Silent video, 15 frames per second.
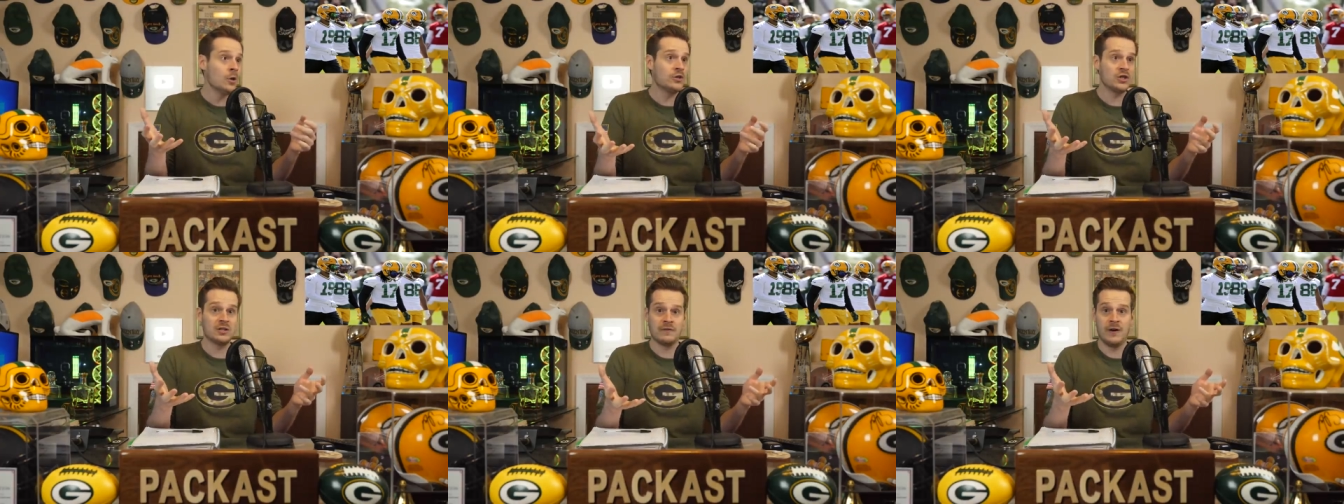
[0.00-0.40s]

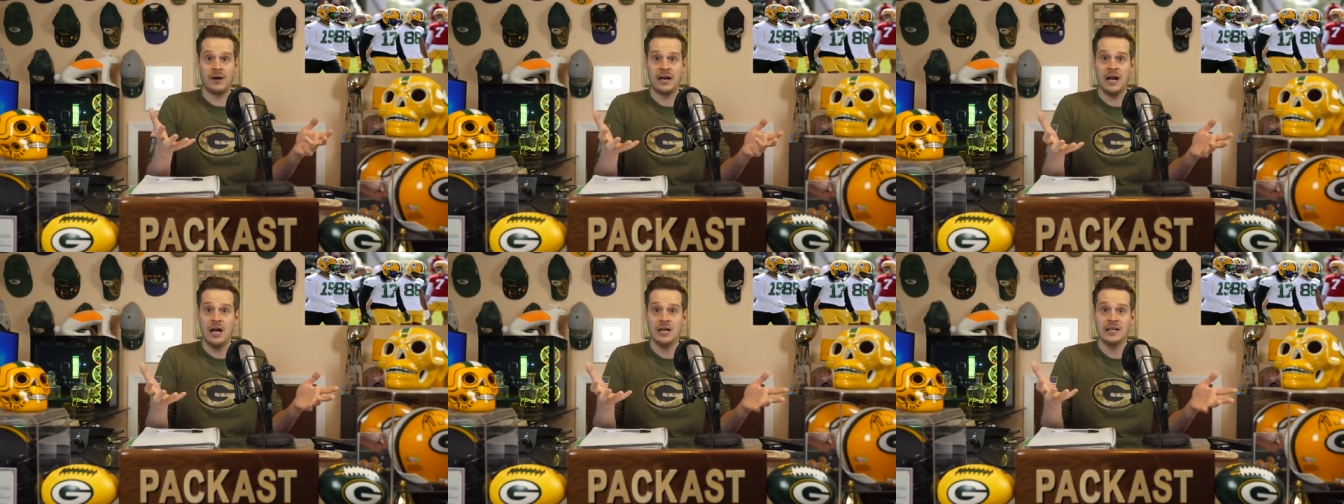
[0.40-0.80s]
which is
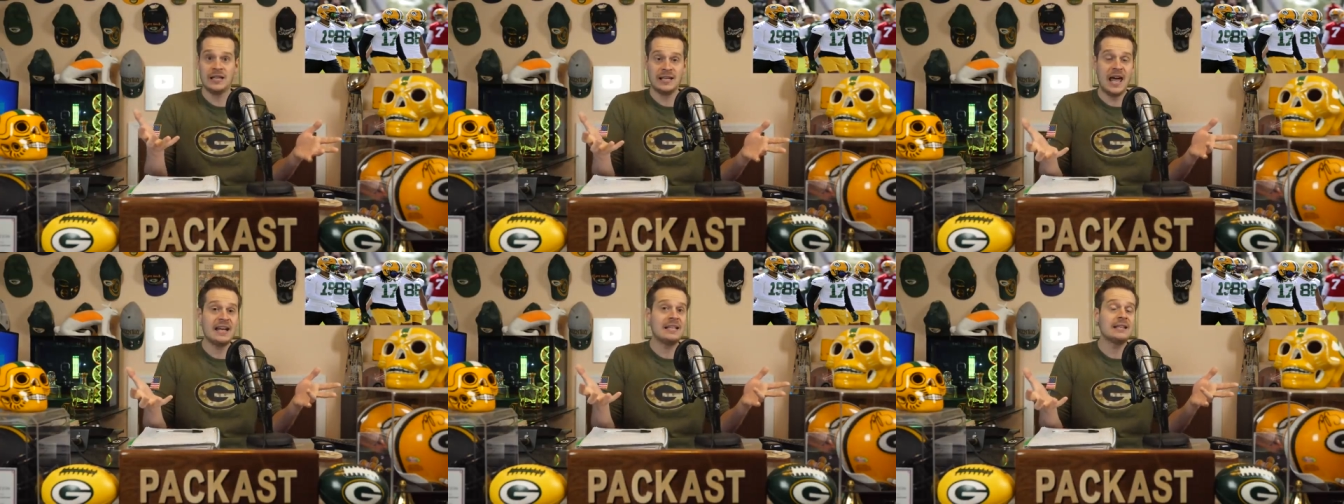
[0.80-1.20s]
very
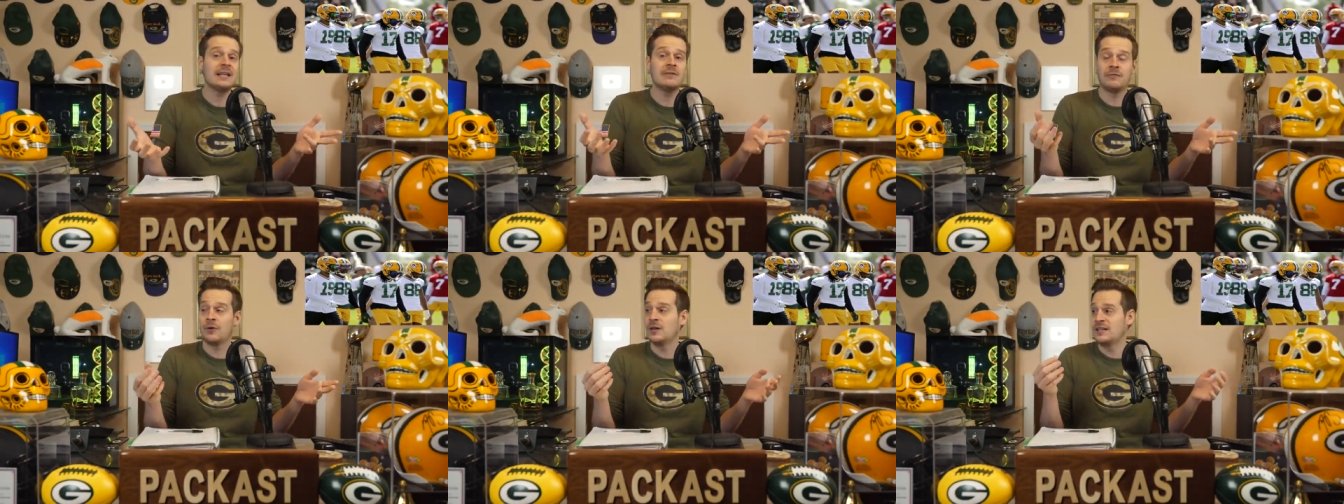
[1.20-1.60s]

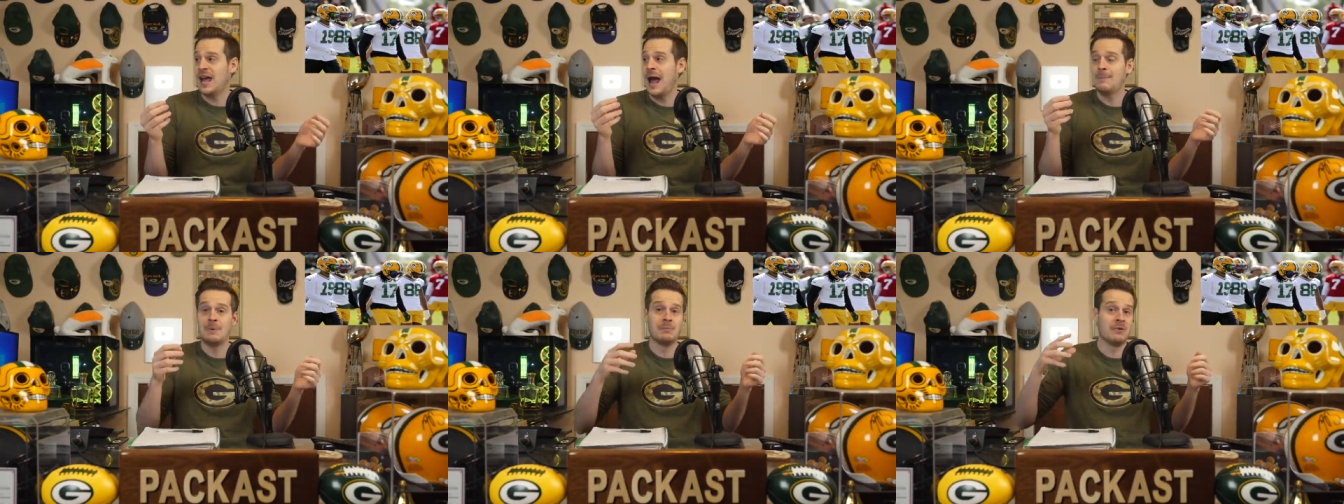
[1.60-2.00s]
unlikely for it to
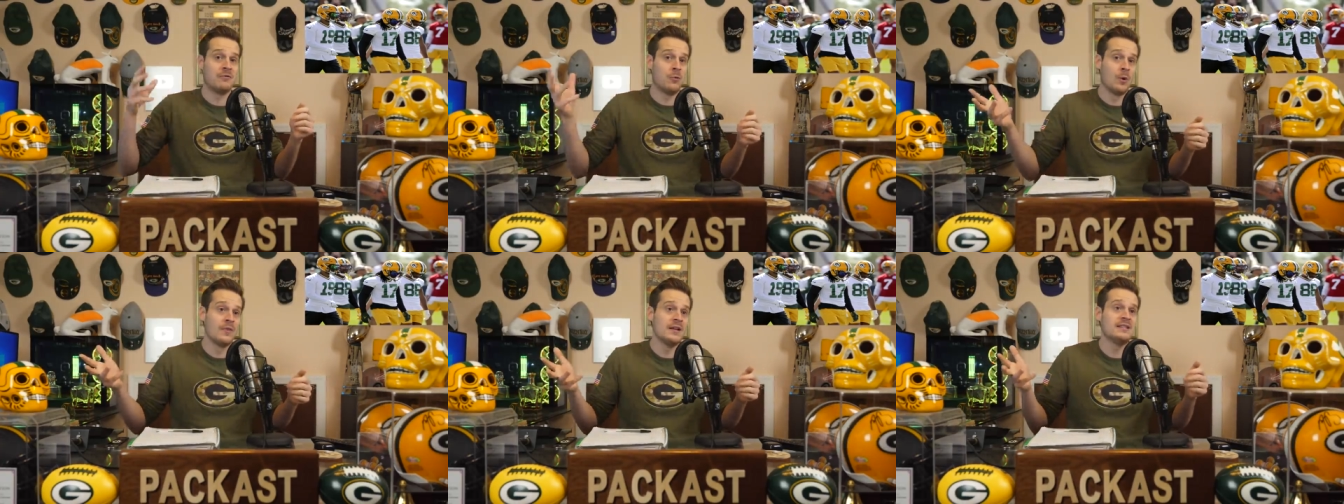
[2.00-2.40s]
happen
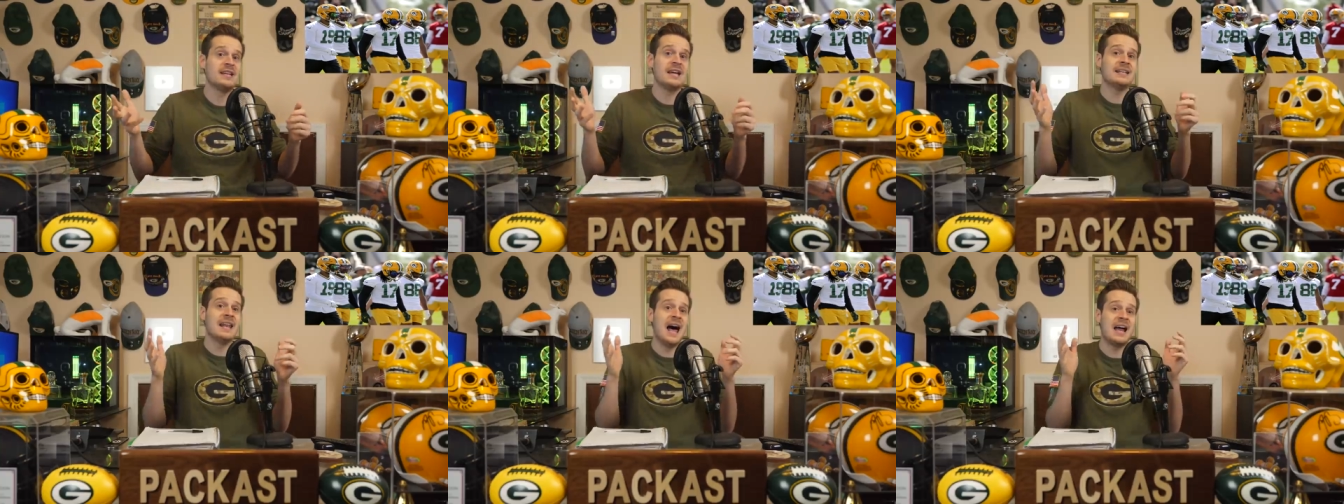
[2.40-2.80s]
before the
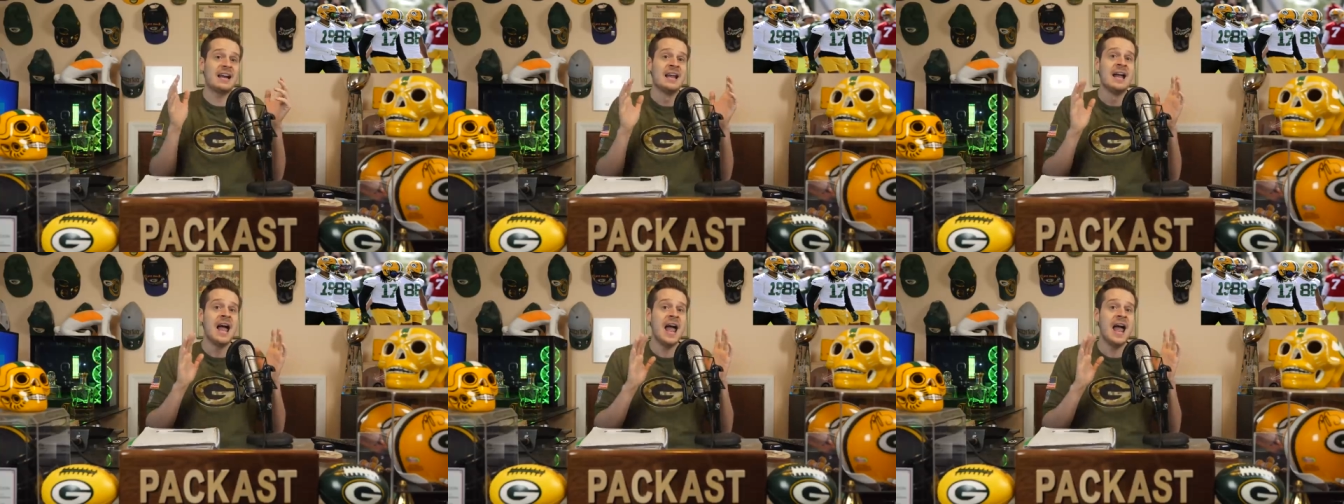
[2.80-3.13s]
deadline.